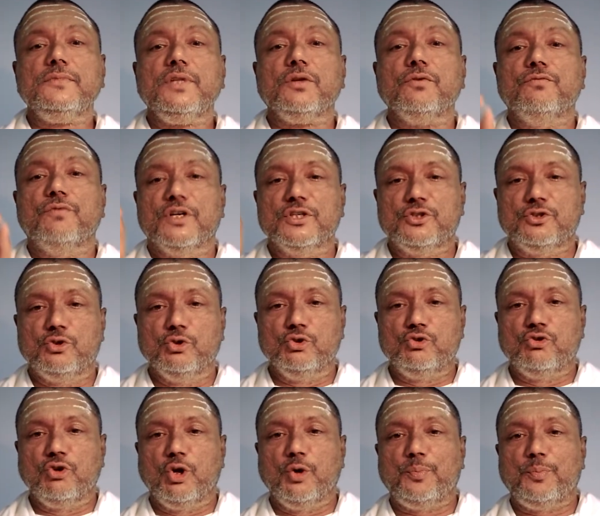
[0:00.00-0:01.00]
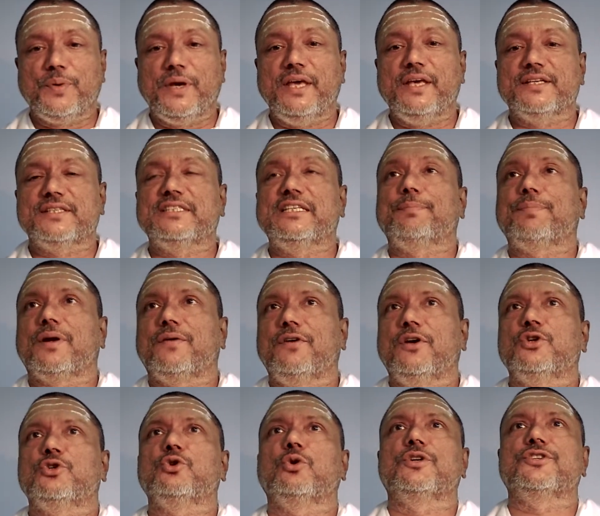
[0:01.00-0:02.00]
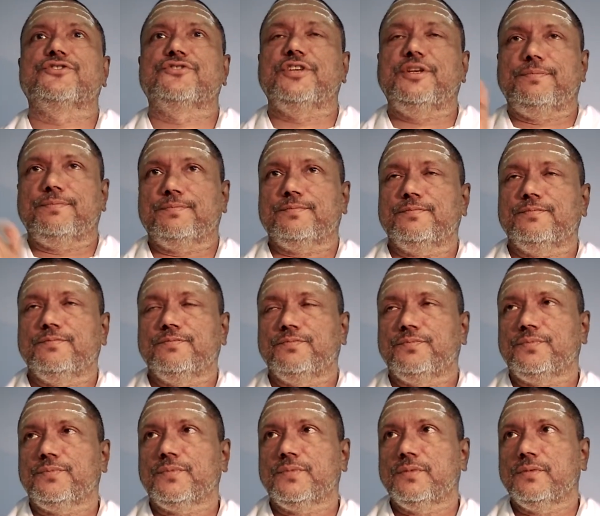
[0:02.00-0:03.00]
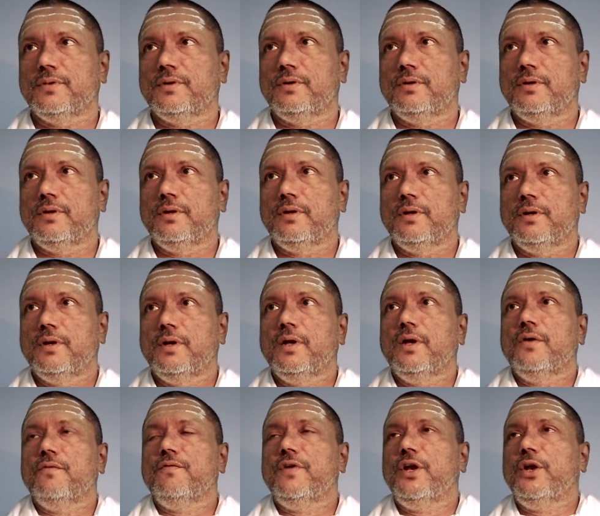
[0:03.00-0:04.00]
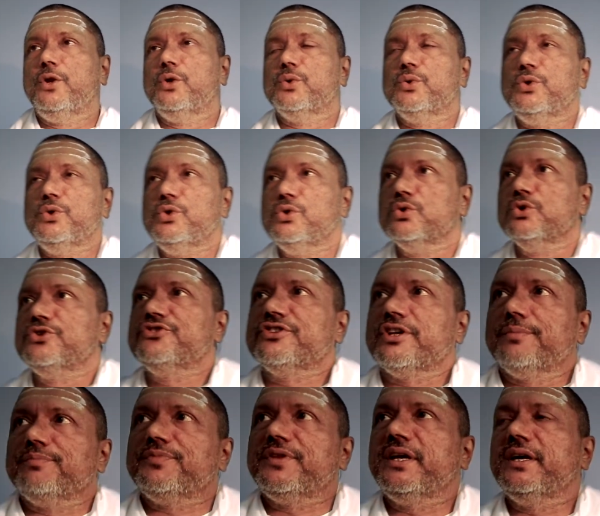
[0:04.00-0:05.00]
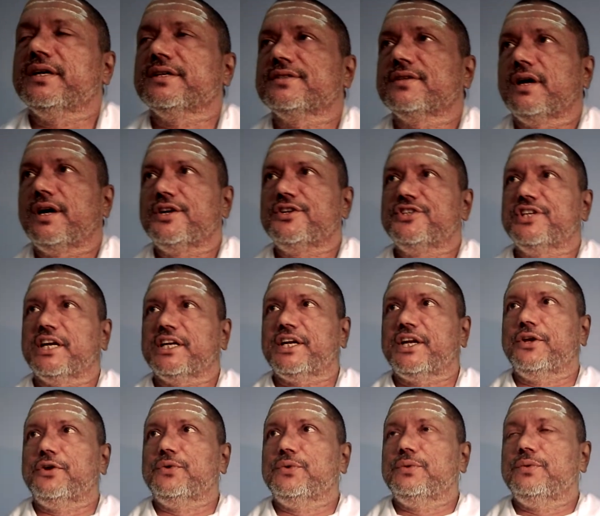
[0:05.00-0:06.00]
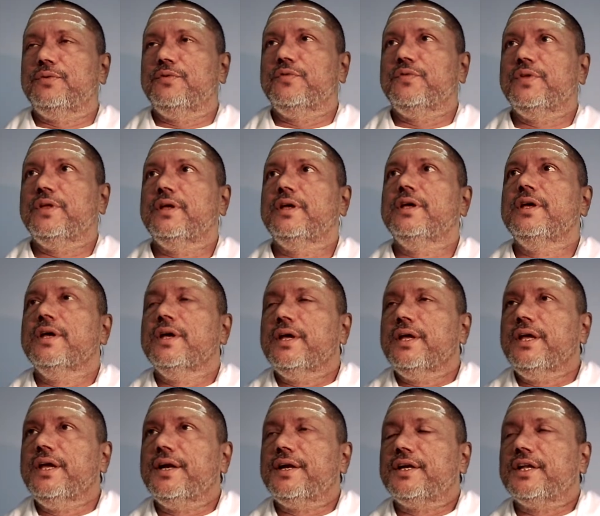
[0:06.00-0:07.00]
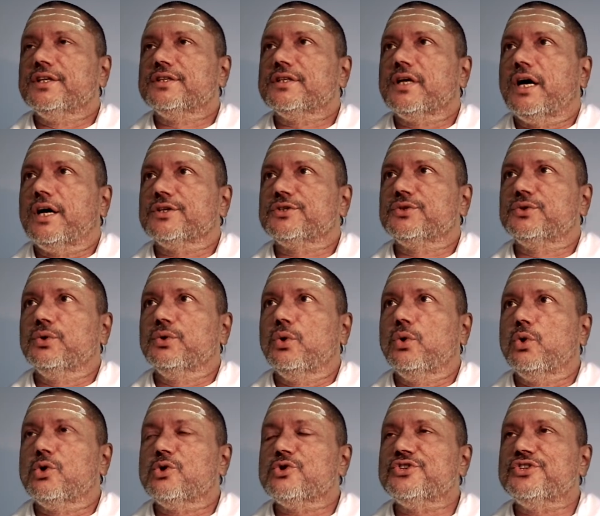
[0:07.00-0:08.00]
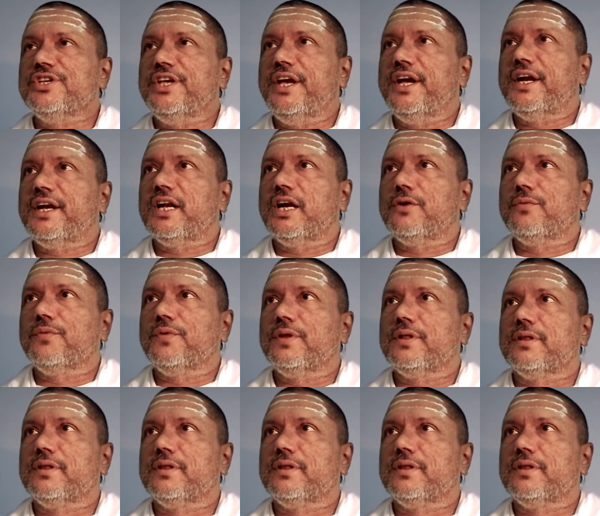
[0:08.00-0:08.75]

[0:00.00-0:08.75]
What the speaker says: Vastu surupe yasya pravesho asti. When you use something as adjective, it is associated with